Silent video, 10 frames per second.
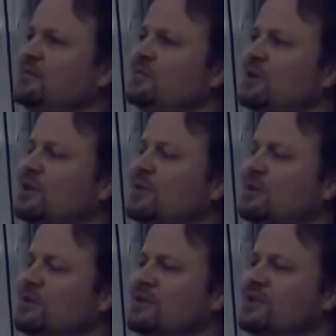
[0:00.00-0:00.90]
would
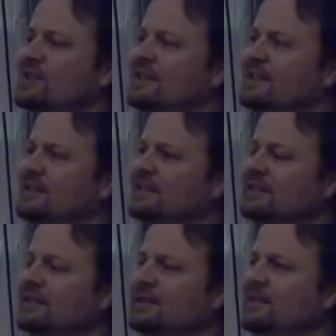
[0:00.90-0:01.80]
almost, I
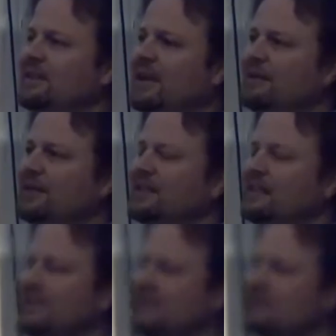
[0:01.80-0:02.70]
mean,
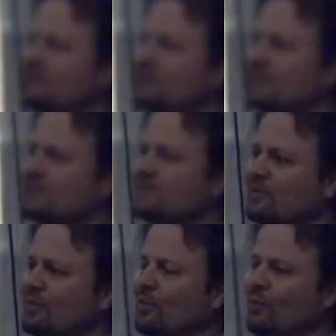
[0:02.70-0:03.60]
these animals
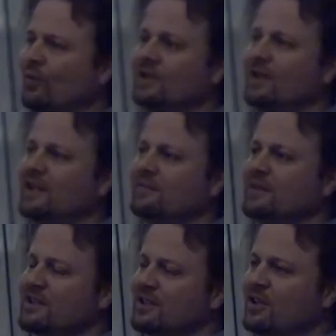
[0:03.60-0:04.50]
would not have
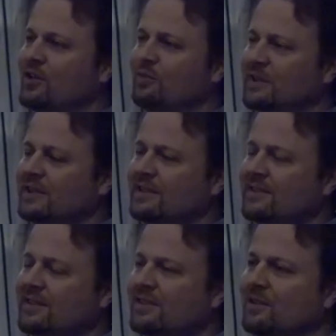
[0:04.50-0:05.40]
been slow, but
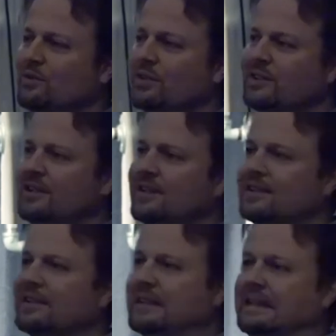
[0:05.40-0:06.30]
there's nowhere
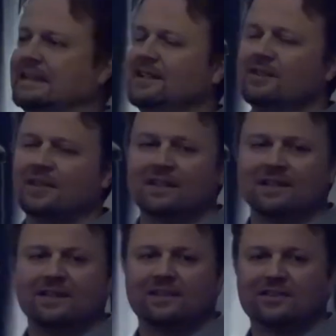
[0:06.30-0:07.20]
near
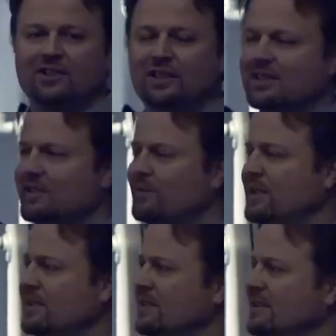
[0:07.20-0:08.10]
the cheetah
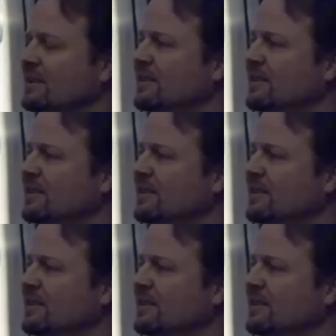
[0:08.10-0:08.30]
speeds.